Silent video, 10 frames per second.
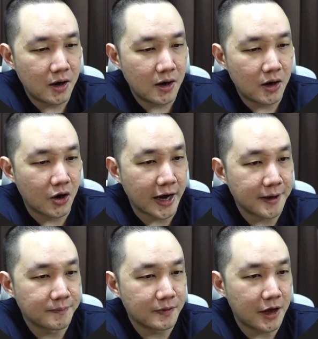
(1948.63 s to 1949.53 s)
Okay,
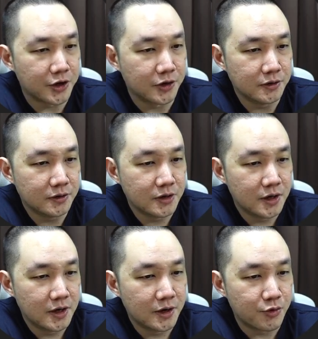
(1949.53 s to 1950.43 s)
there you go.
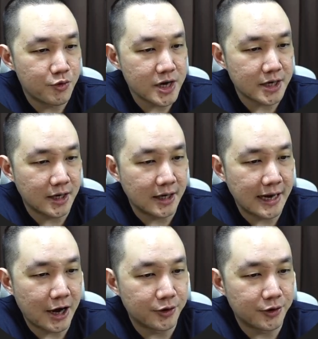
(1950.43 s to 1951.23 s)
Read aloud.